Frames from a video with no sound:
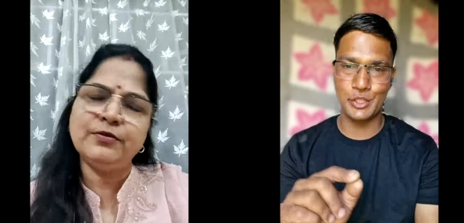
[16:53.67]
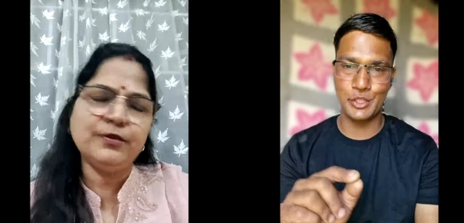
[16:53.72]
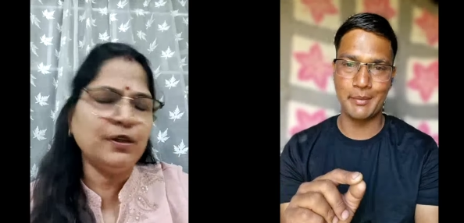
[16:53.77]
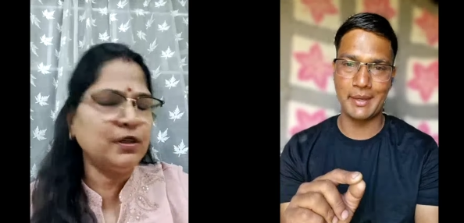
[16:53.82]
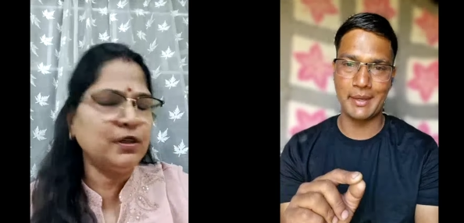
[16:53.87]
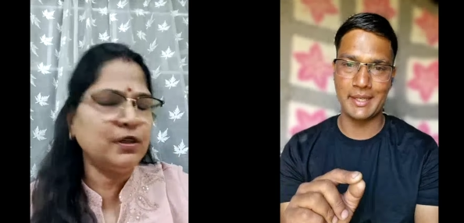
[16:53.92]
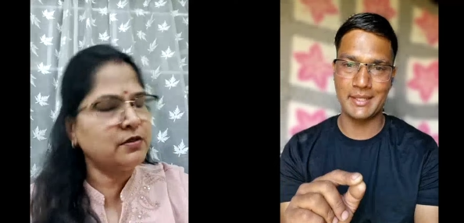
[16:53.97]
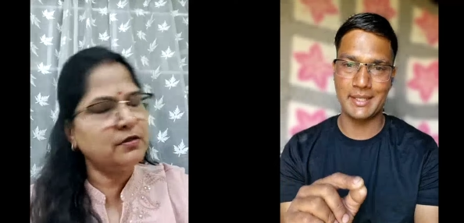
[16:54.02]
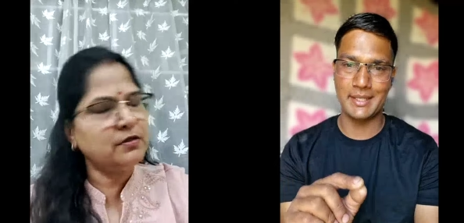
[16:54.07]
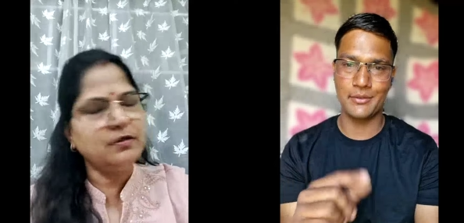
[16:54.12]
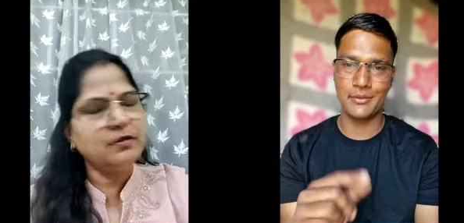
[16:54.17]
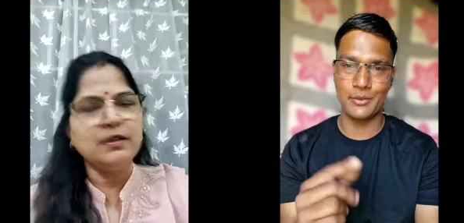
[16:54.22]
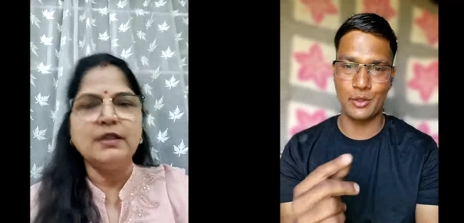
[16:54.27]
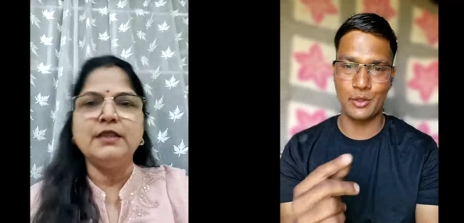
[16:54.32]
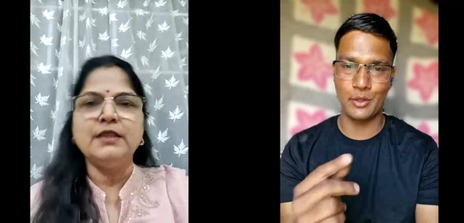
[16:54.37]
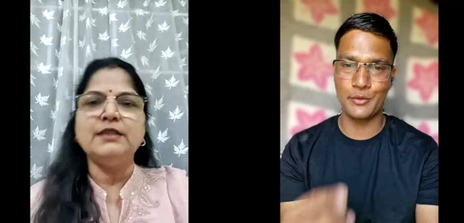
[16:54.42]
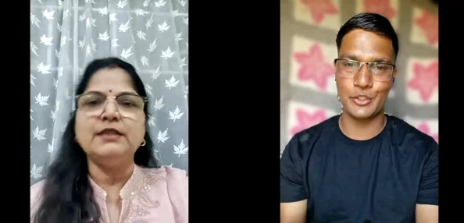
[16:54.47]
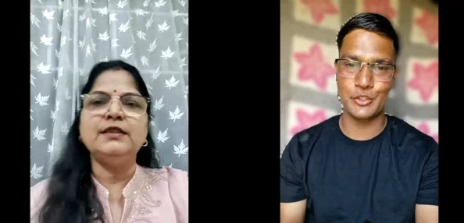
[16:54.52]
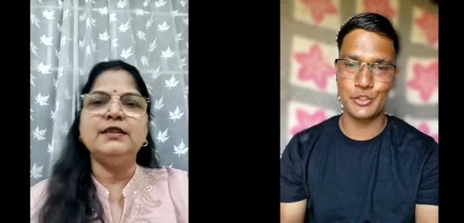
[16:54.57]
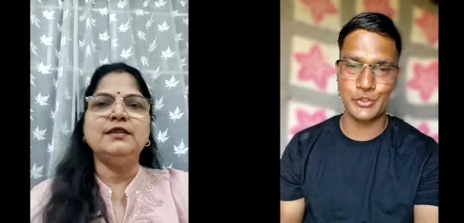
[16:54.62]
Speaker 1: just muting myself
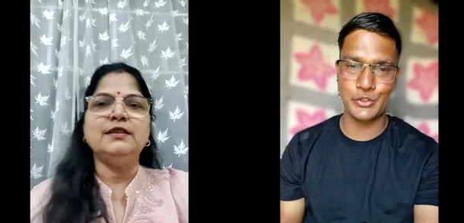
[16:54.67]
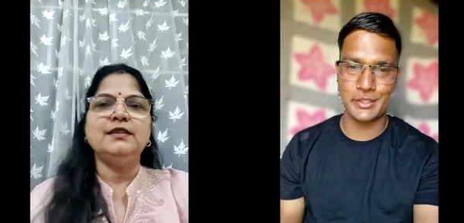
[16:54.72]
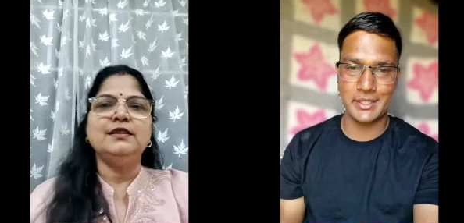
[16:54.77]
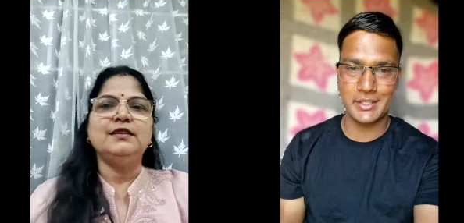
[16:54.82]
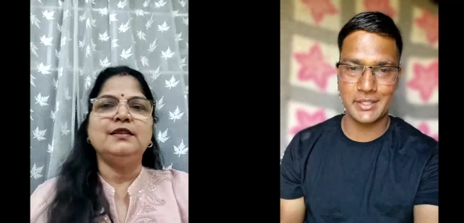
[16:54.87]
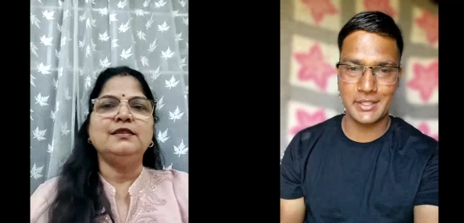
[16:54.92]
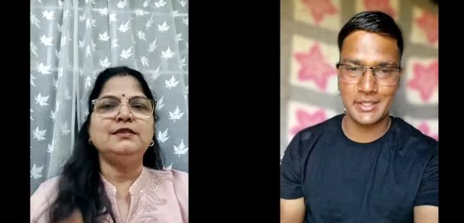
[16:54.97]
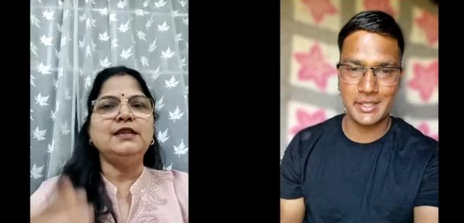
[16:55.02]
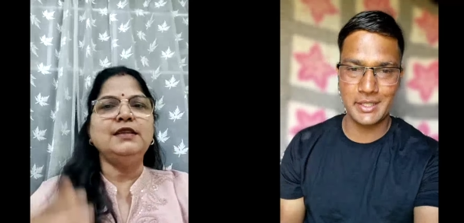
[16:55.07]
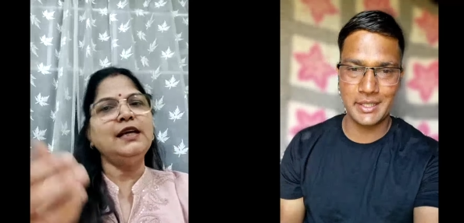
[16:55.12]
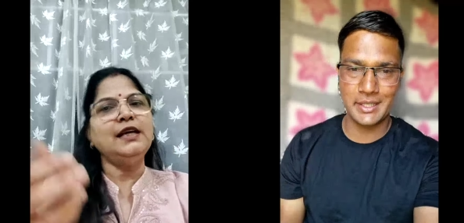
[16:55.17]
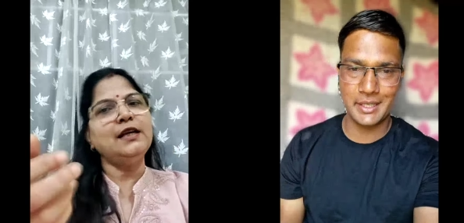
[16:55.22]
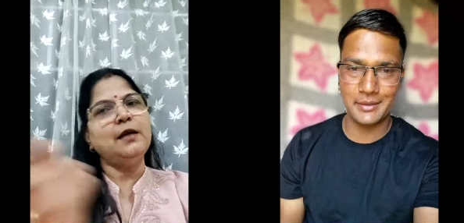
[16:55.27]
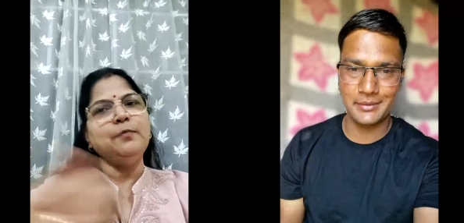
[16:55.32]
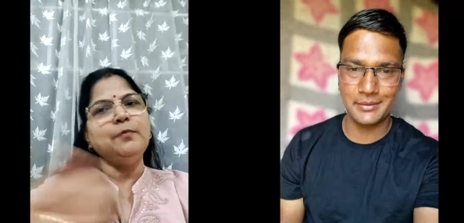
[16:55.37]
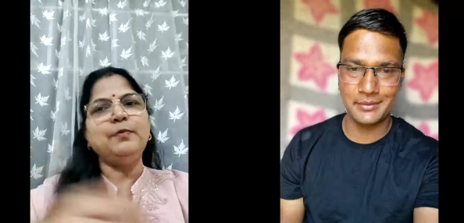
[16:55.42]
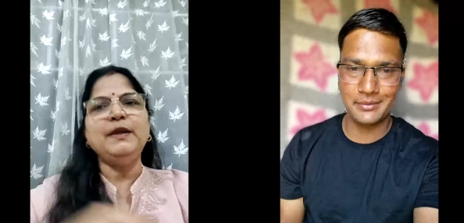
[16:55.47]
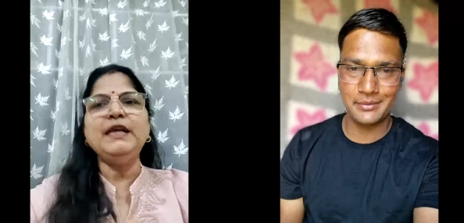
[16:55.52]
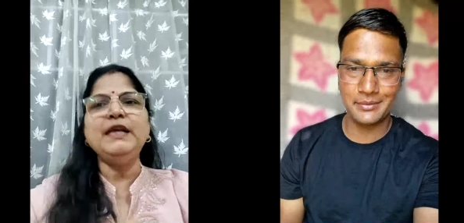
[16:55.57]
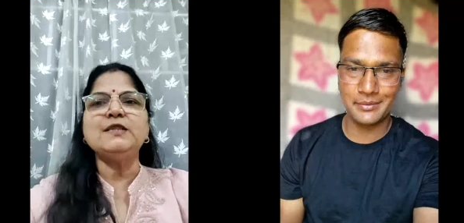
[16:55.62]
only for two seconds.
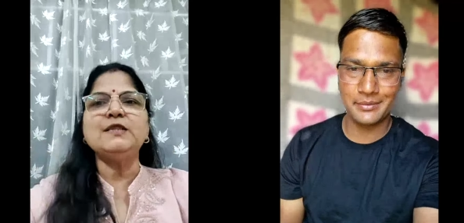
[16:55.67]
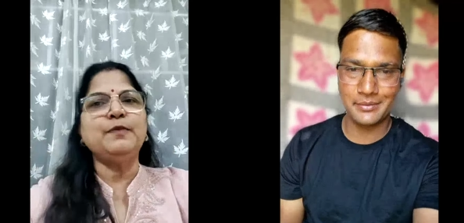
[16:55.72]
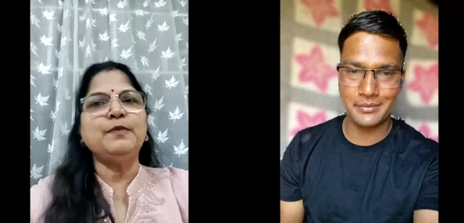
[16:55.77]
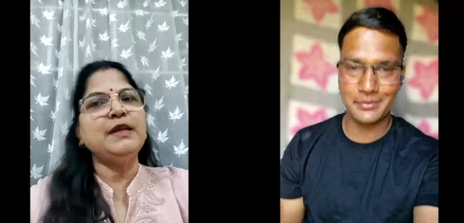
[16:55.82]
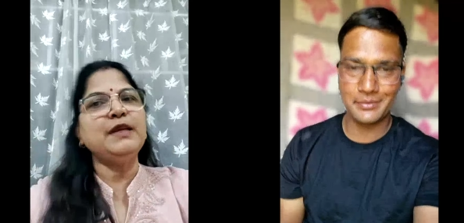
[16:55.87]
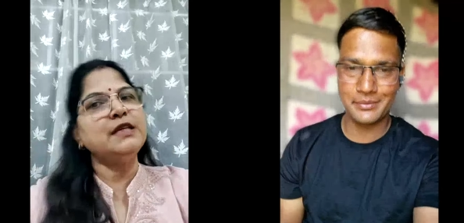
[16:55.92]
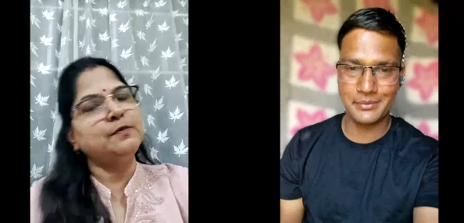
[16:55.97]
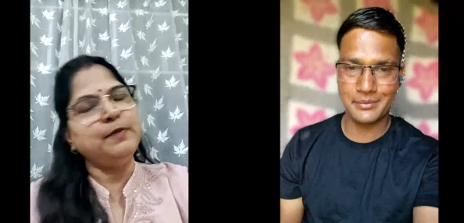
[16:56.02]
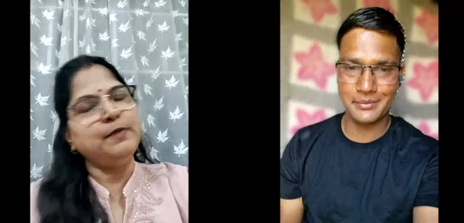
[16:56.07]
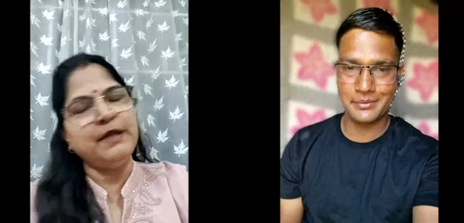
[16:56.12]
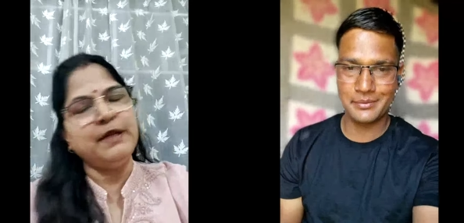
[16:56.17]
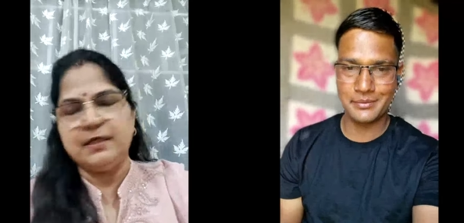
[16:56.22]
Yeah. Please,